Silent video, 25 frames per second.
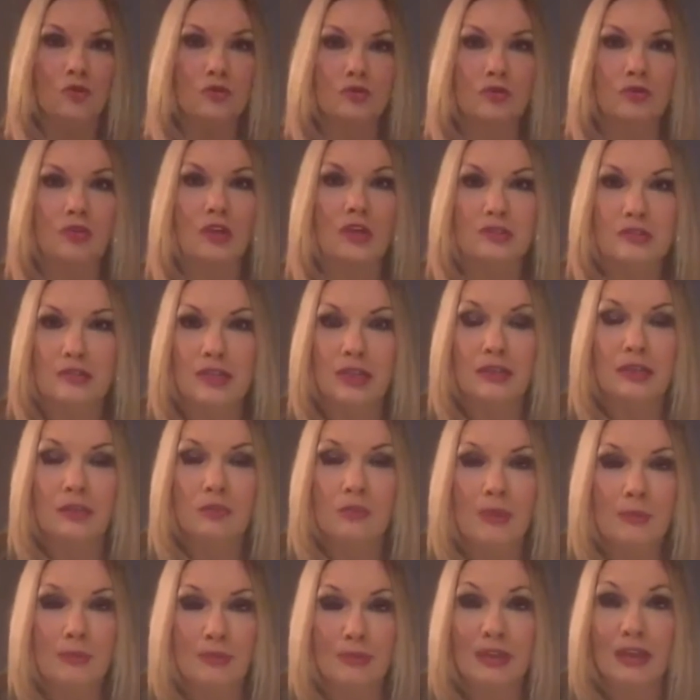course, a deadly
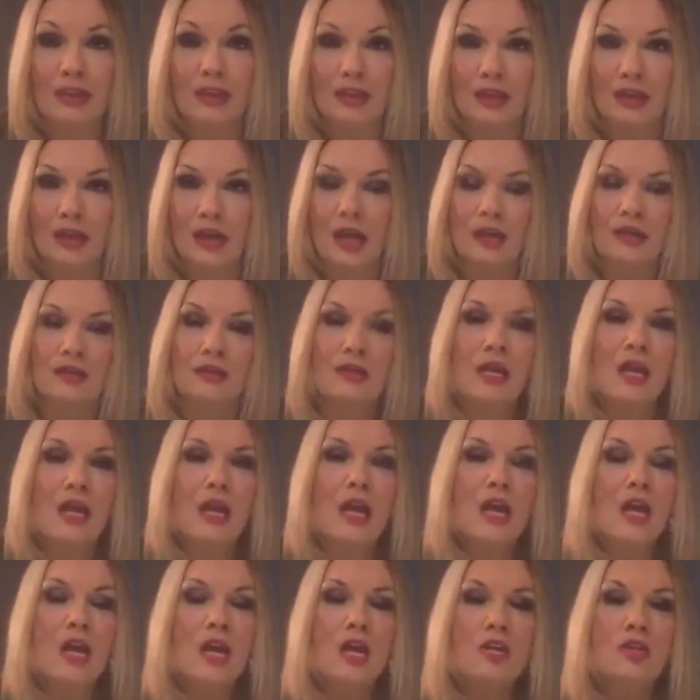weapon like a gun.
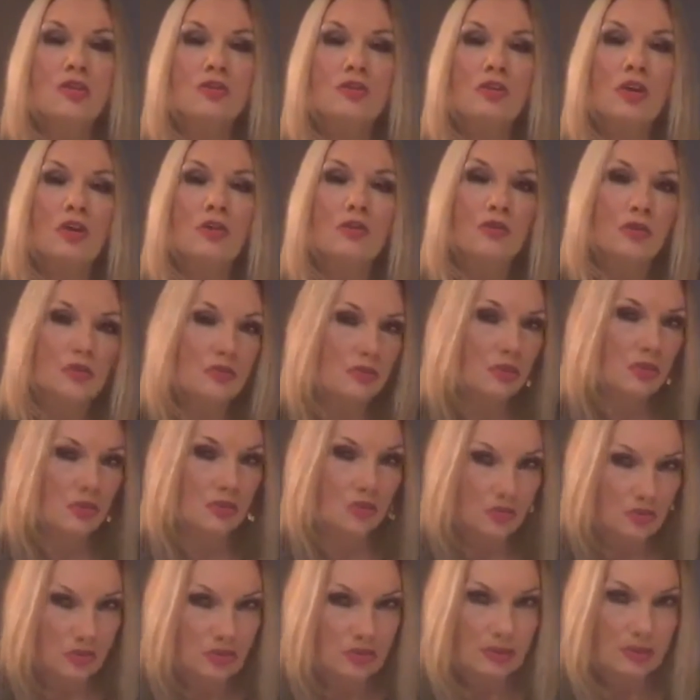So
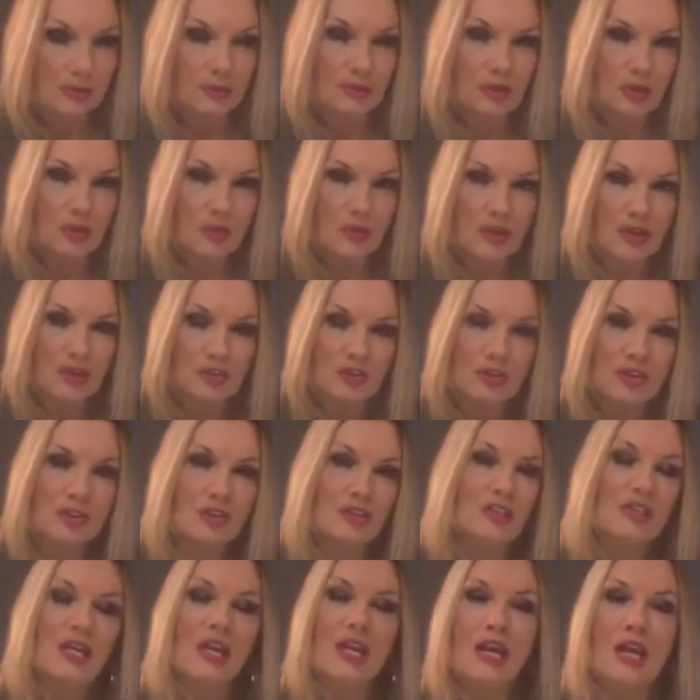those are some of the
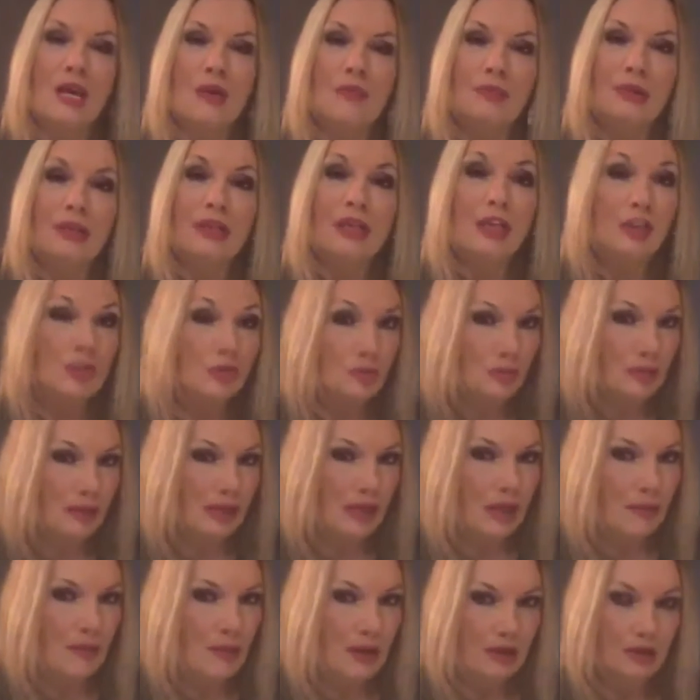questions. But here's what
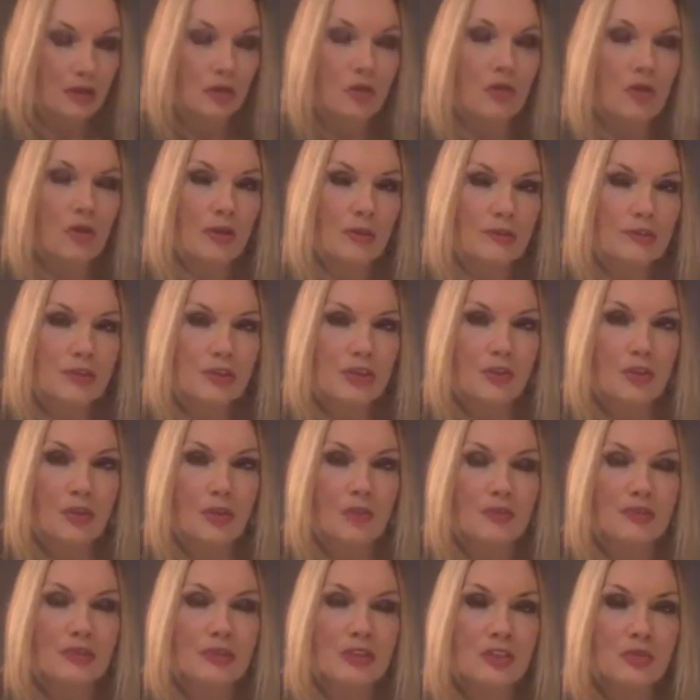came out in court, which I
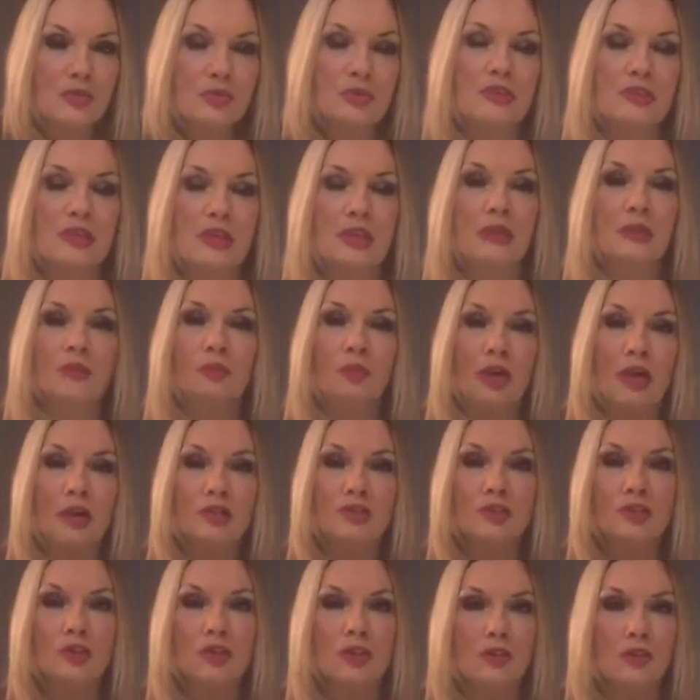thought was interesting. The
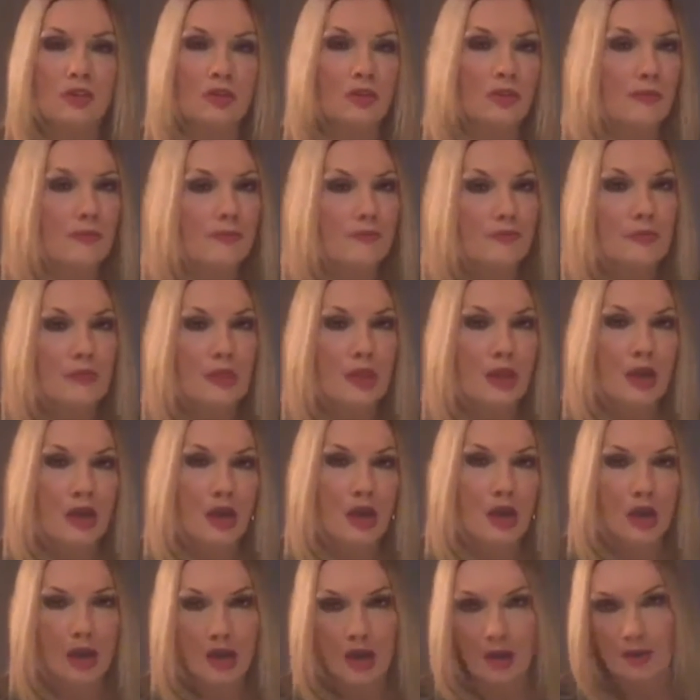prosecutor,
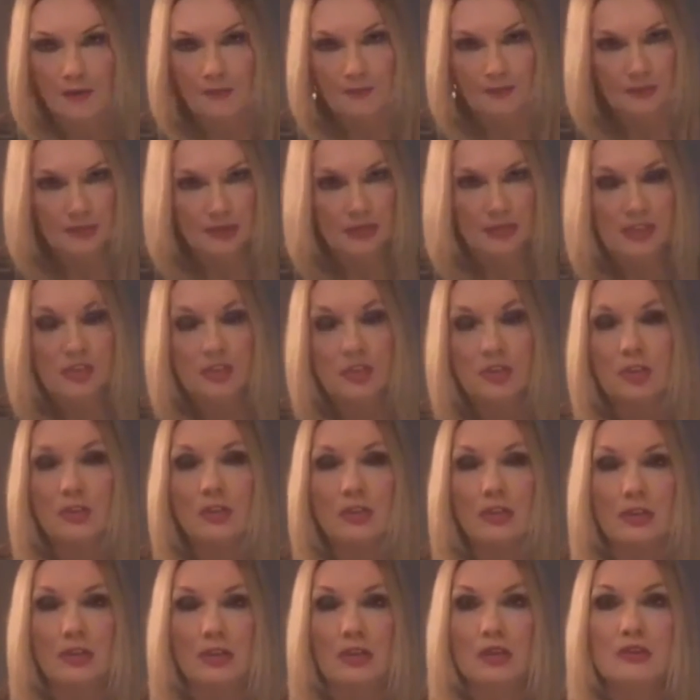
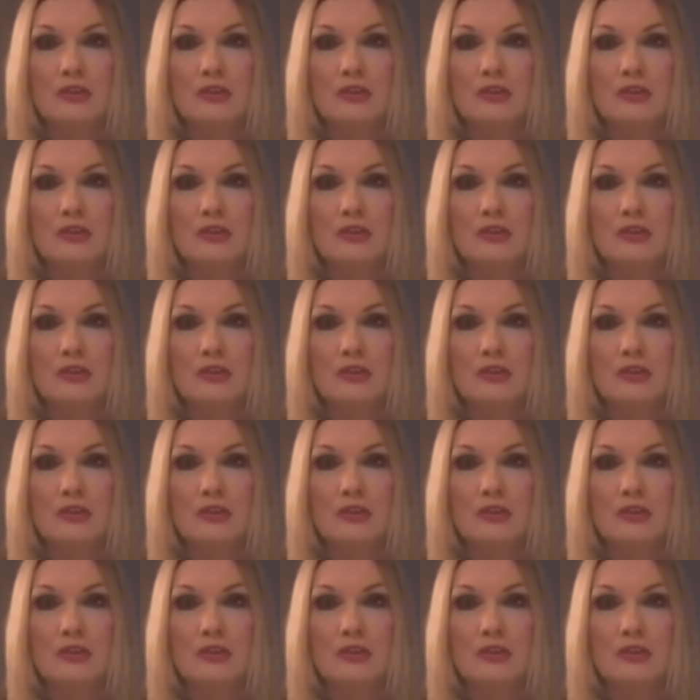assistant